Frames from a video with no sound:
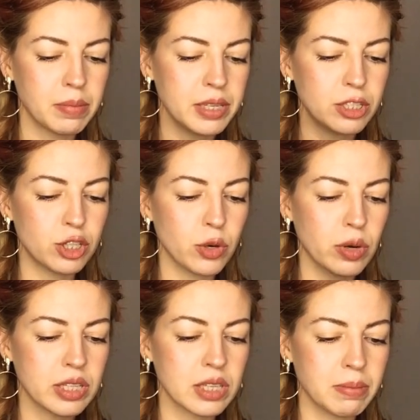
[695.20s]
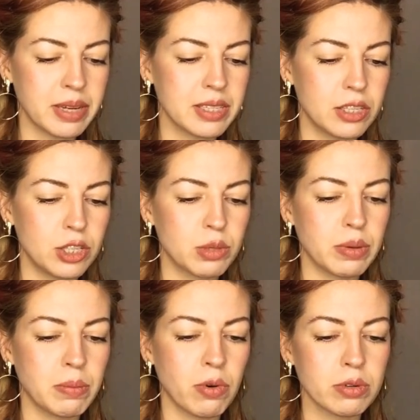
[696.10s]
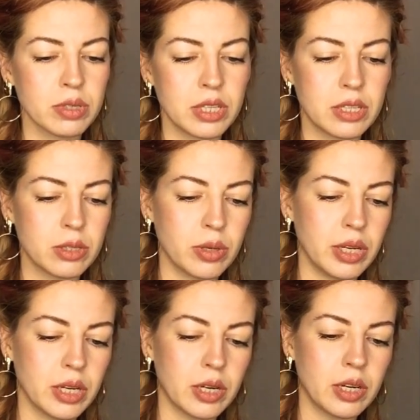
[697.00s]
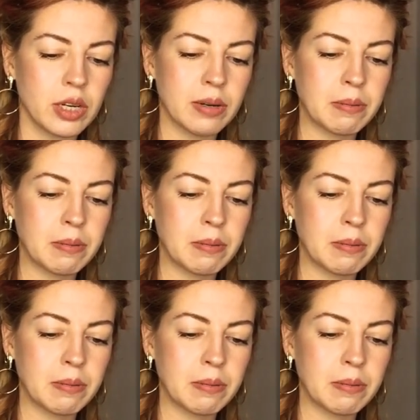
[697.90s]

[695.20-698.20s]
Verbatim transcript: Please show us the messages we most need to hear.